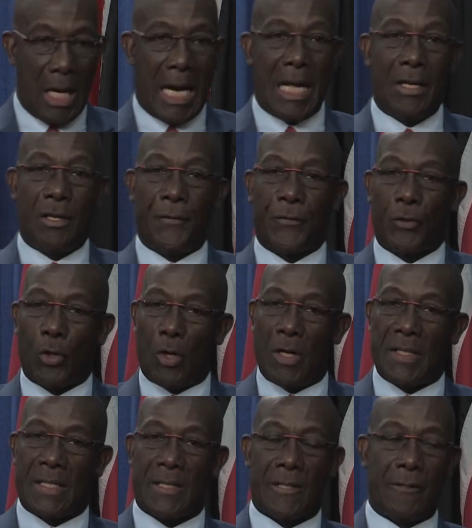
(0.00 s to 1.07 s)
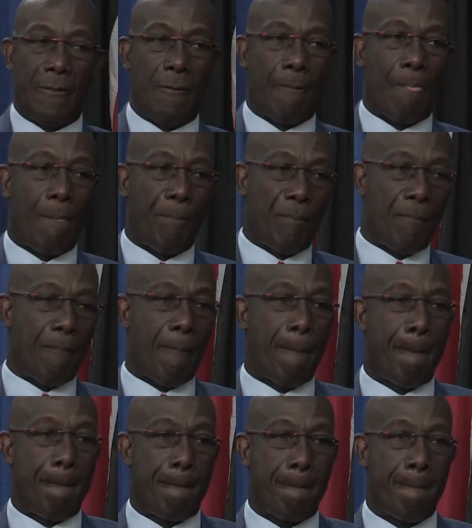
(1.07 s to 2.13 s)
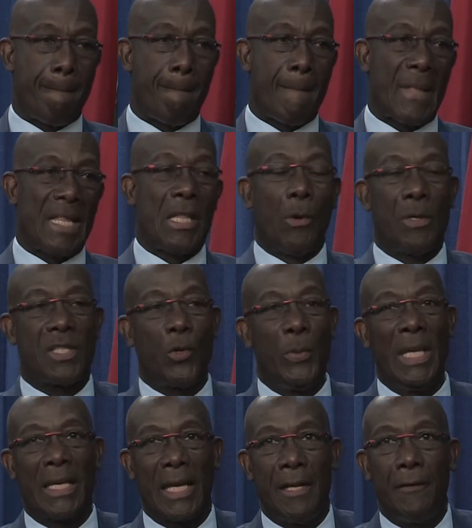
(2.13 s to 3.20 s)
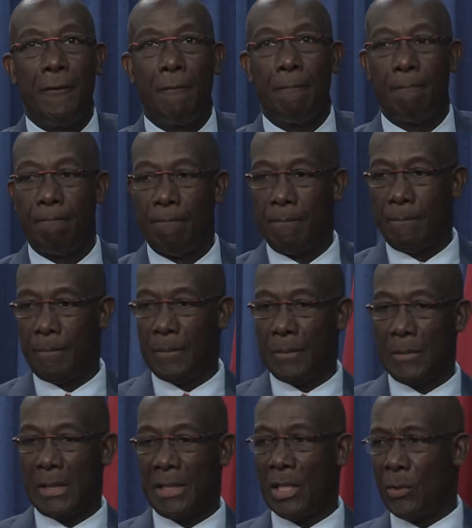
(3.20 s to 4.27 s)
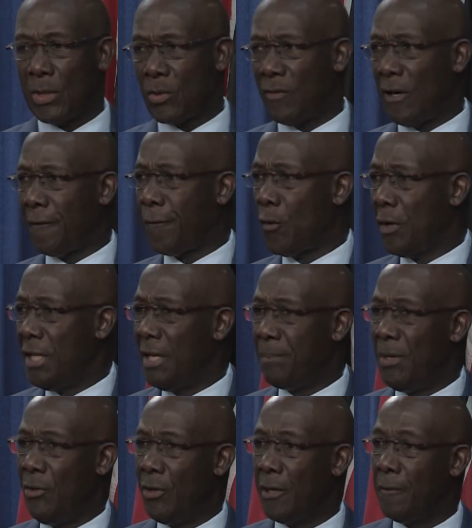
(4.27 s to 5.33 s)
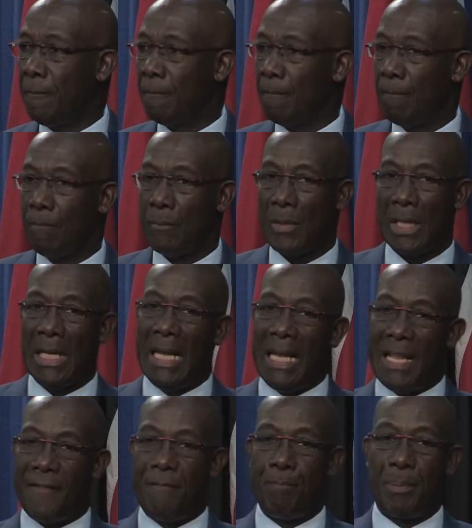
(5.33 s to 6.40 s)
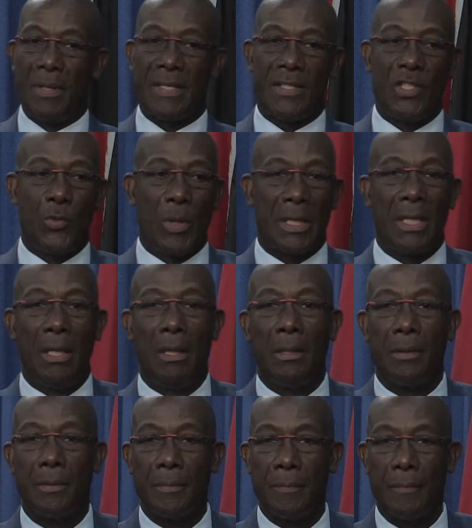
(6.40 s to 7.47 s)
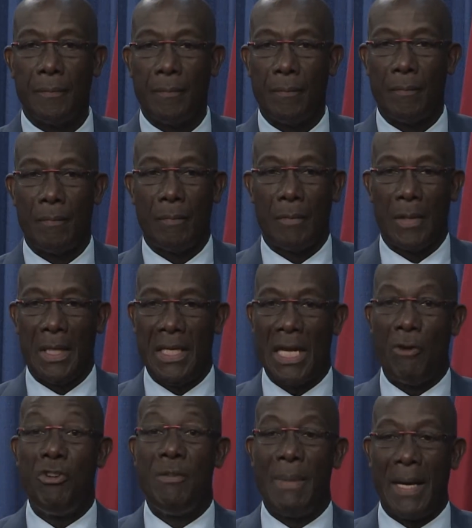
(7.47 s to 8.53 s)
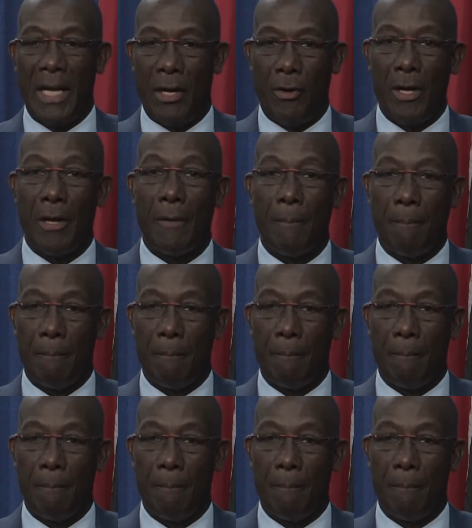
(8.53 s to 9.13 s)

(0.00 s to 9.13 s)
And of course, there was a weekend, I think it was over a 4-day period, 11 persons were killed in the Arima area.